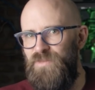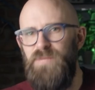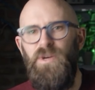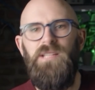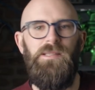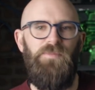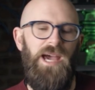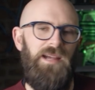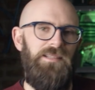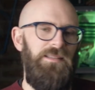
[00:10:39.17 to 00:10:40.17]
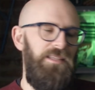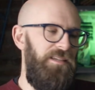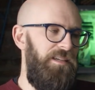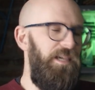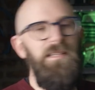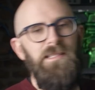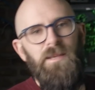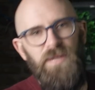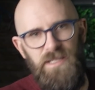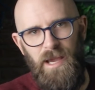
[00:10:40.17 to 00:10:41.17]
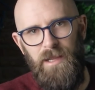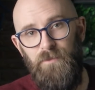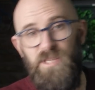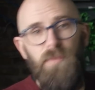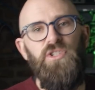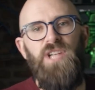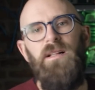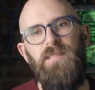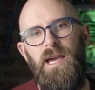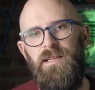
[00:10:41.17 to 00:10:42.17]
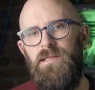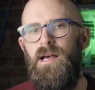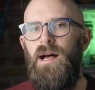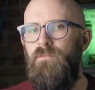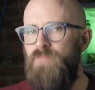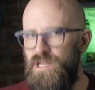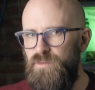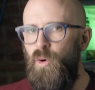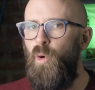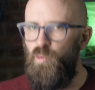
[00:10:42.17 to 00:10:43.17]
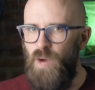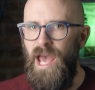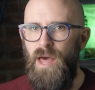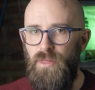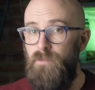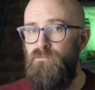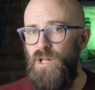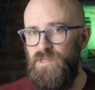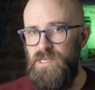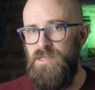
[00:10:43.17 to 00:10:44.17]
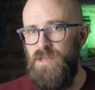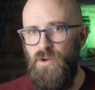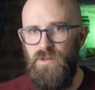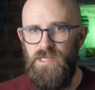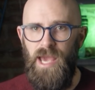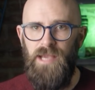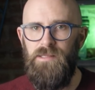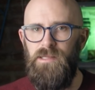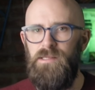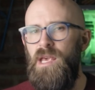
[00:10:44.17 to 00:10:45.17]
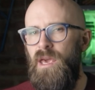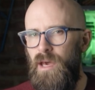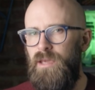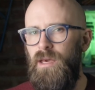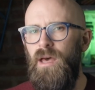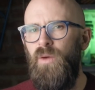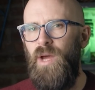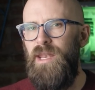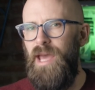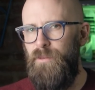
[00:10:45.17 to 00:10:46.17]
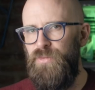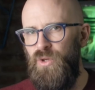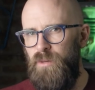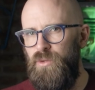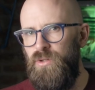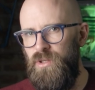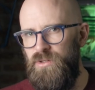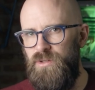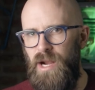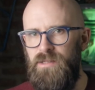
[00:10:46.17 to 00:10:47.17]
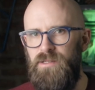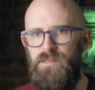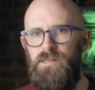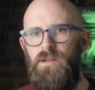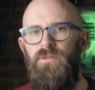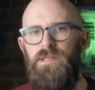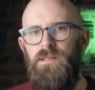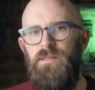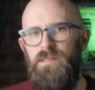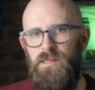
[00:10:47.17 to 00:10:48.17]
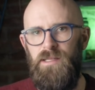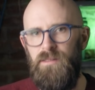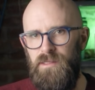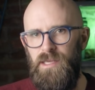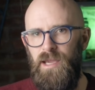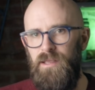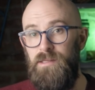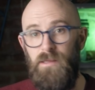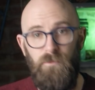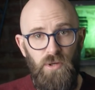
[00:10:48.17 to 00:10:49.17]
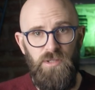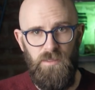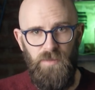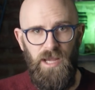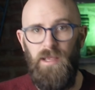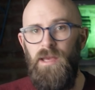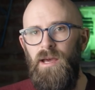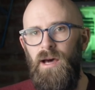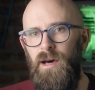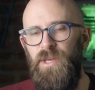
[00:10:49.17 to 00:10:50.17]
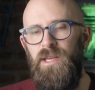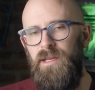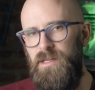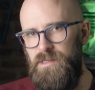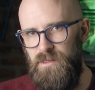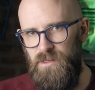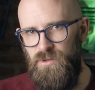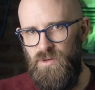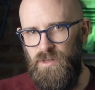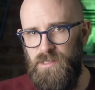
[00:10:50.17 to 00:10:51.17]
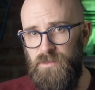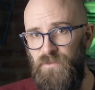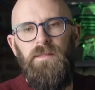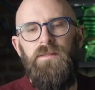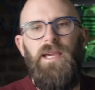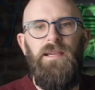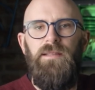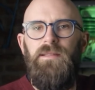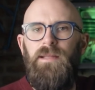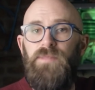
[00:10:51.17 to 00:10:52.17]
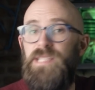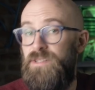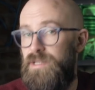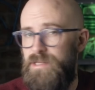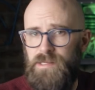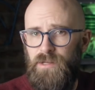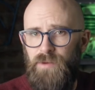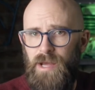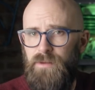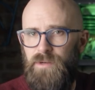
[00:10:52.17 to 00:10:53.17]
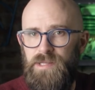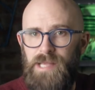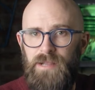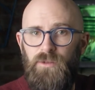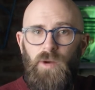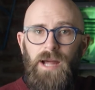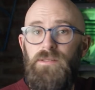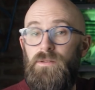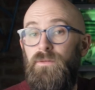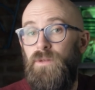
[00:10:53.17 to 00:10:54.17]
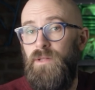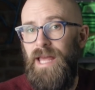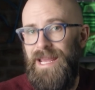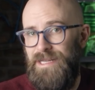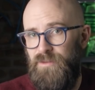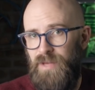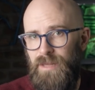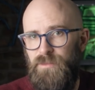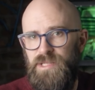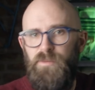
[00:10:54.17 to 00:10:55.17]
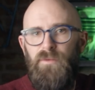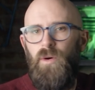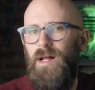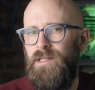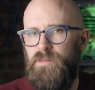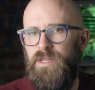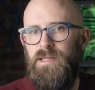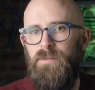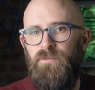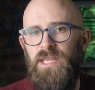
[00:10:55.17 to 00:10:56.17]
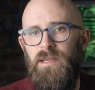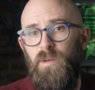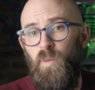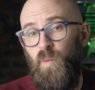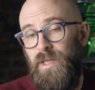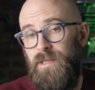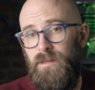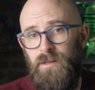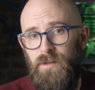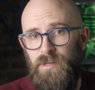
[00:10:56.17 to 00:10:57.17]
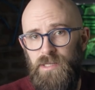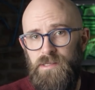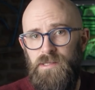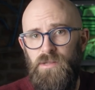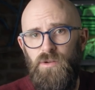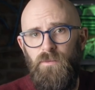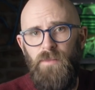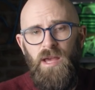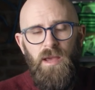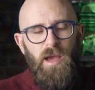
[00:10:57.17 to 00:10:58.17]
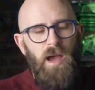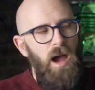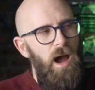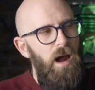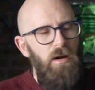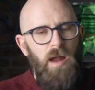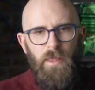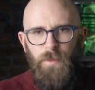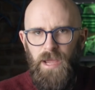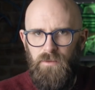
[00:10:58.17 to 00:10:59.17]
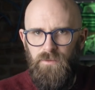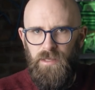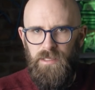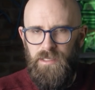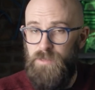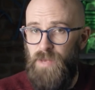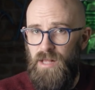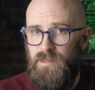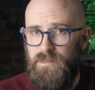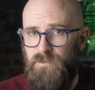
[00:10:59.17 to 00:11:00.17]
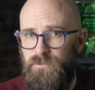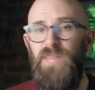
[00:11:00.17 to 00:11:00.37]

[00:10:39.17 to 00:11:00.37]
This brings us back to the exhibit egg. Double-shelled eggs are much more rare than multi-yolked eggs and occur when abnormal contractions results in the egg getting pushed back up into the uterus. The egg can then potentially stick around for a second round of full egg development before ultimately being, we can only assume, rather painfully expelled.